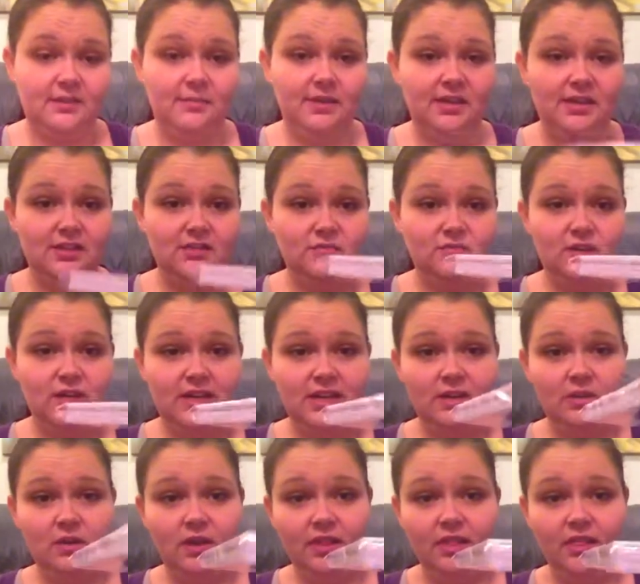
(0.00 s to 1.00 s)
I mean, it's really
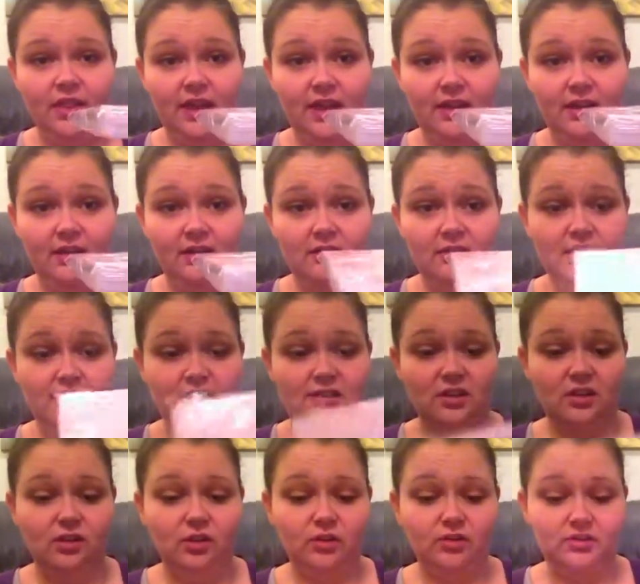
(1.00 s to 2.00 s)
quite thick.
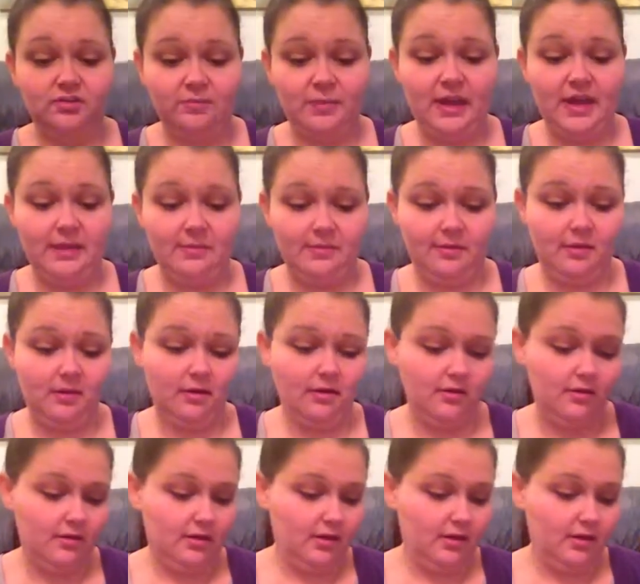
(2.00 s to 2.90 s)
That's a lot of paper.